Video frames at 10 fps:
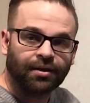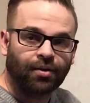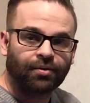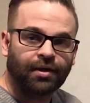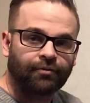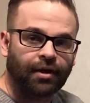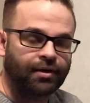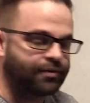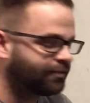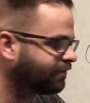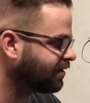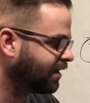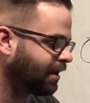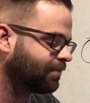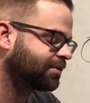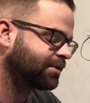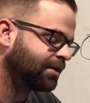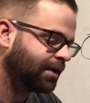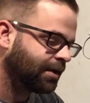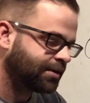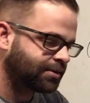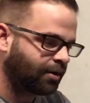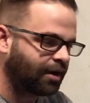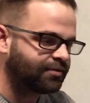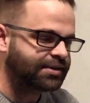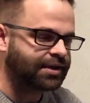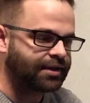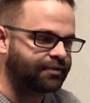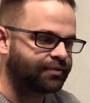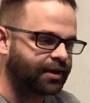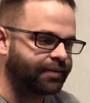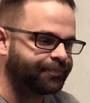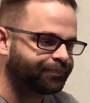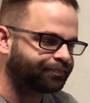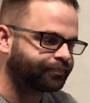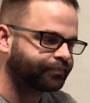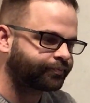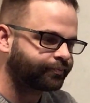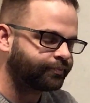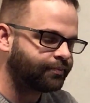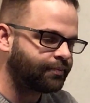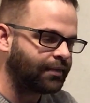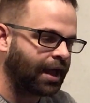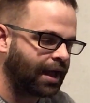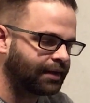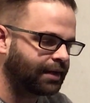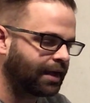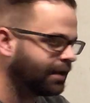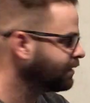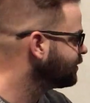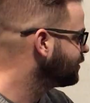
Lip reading: the load of 115 amps. So obviously if I had that,